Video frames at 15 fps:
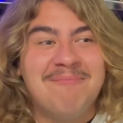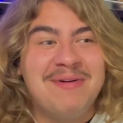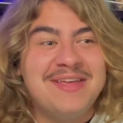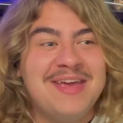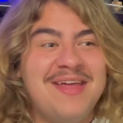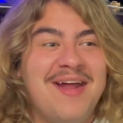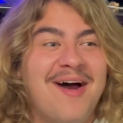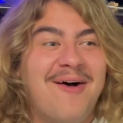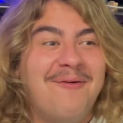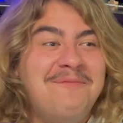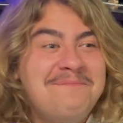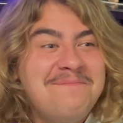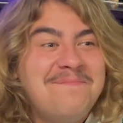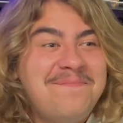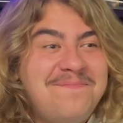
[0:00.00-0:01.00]
but you
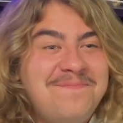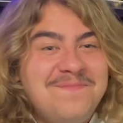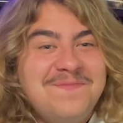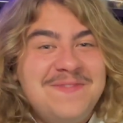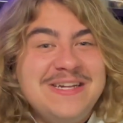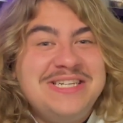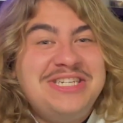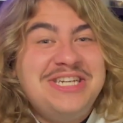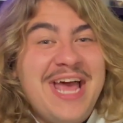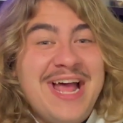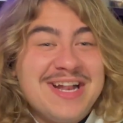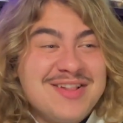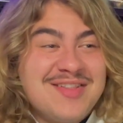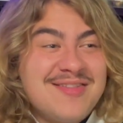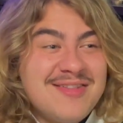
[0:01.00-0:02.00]
know, the
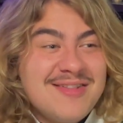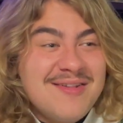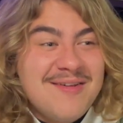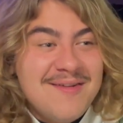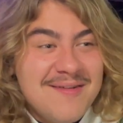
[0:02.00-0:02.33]
Jets!